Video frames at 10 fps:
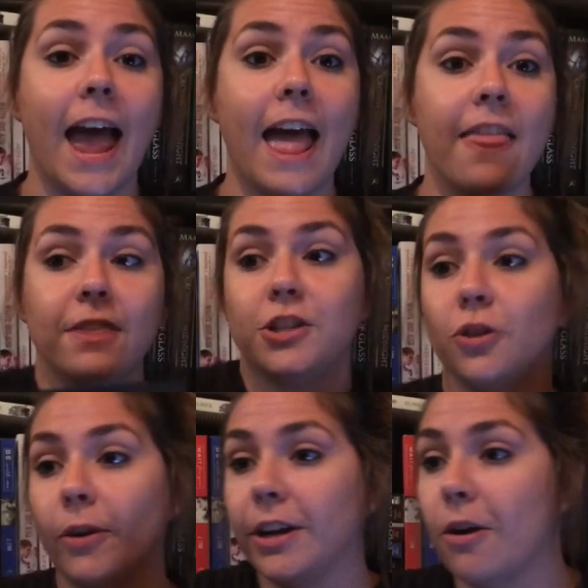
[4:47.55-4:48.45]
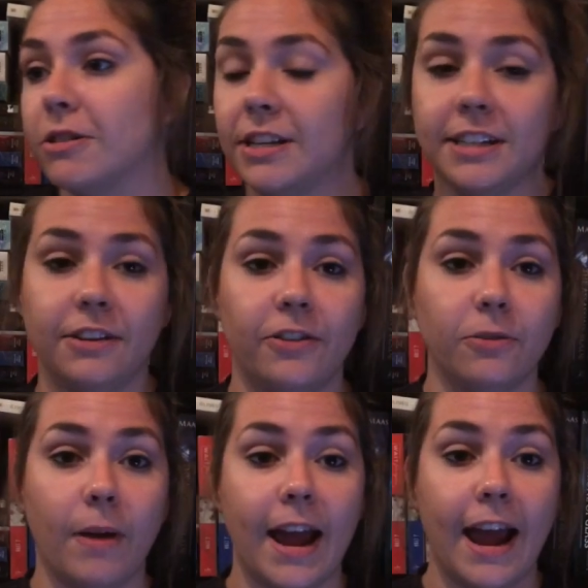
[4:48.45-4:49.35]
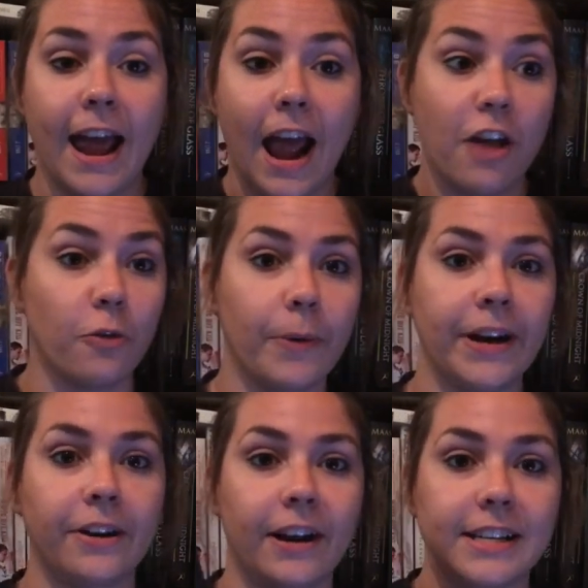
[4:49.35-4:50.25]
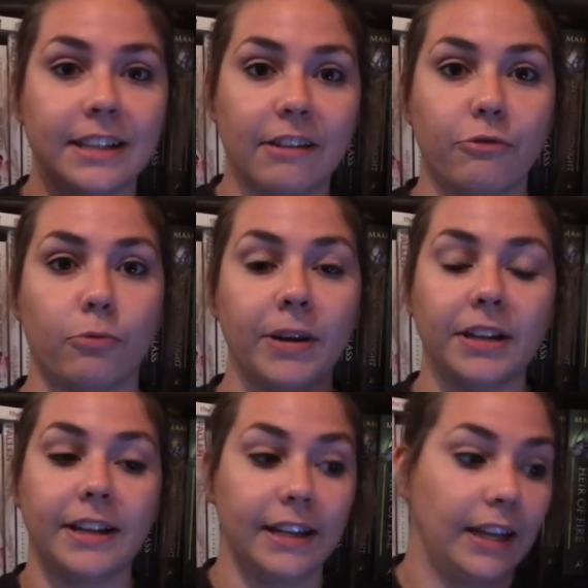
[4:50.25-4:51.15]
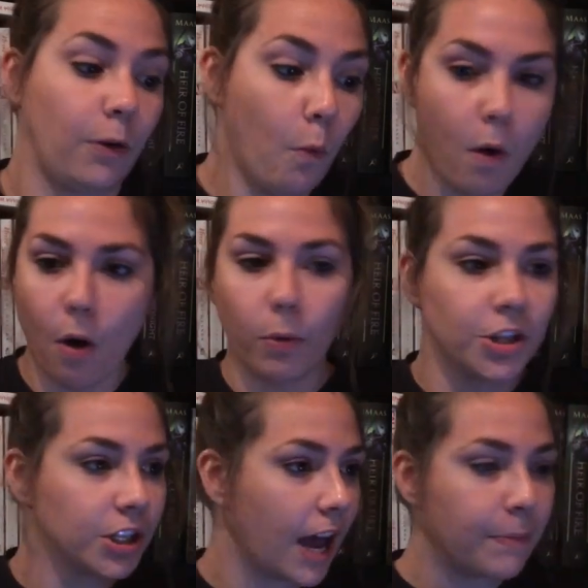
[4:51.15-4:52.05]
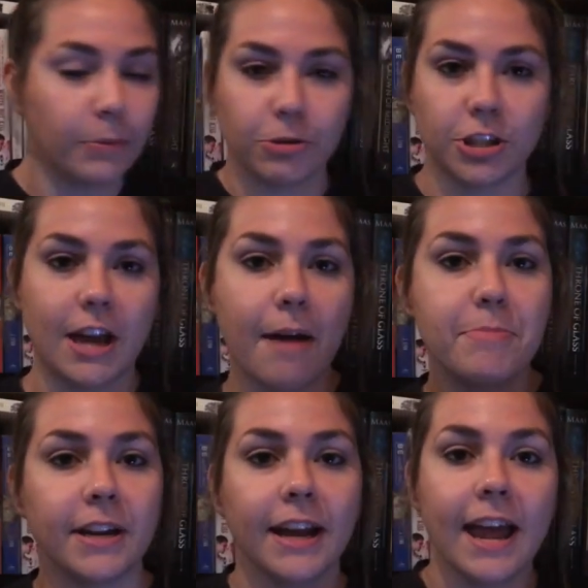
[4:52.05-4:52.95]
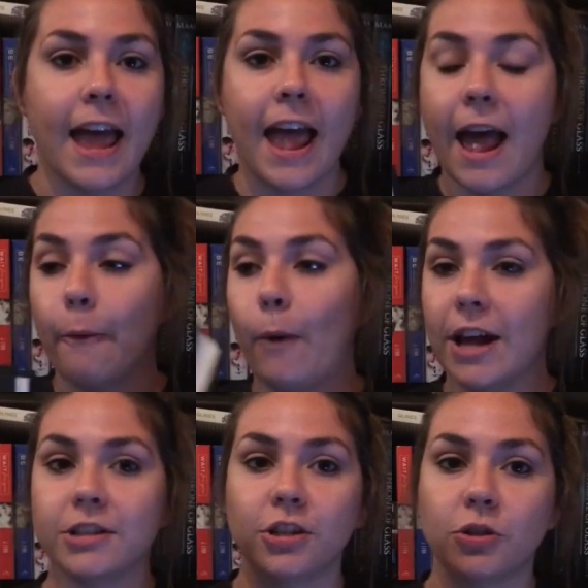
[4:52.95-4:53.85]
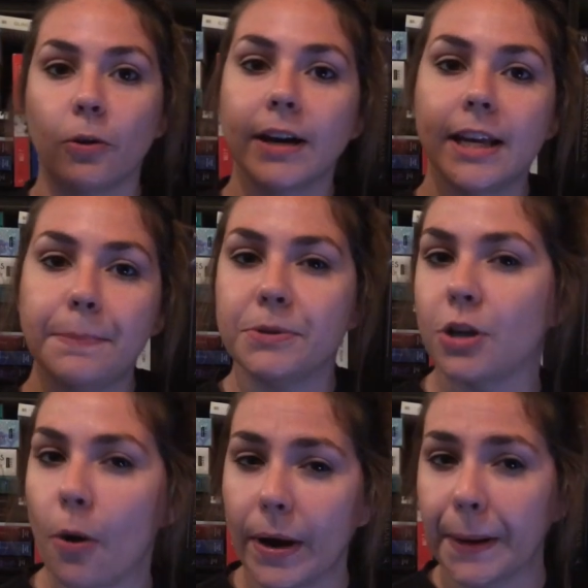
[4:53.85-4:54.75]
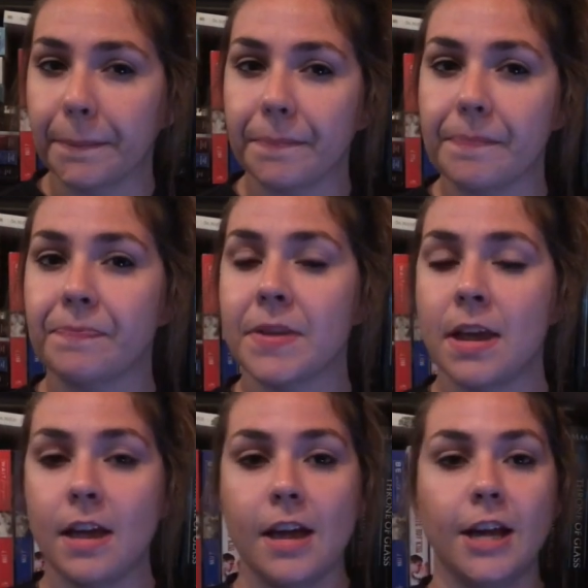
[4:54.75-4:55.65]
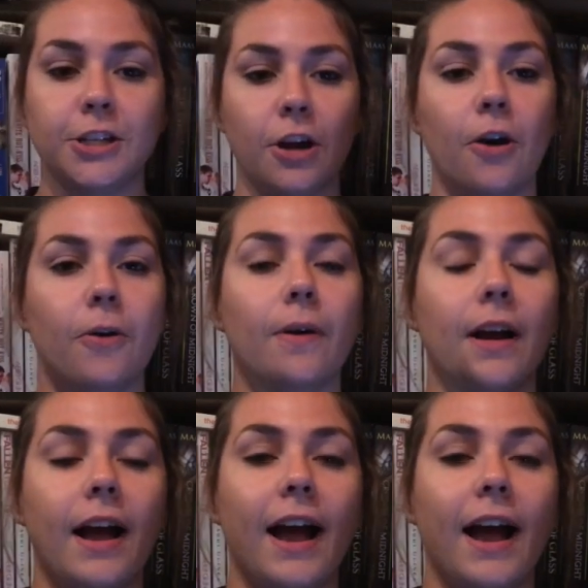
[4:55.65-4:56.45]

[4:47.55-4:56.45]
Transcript: and the story goes in a different way and the reader is left reeling like, whoa, what just happened, what just happened, as the story keeps going. So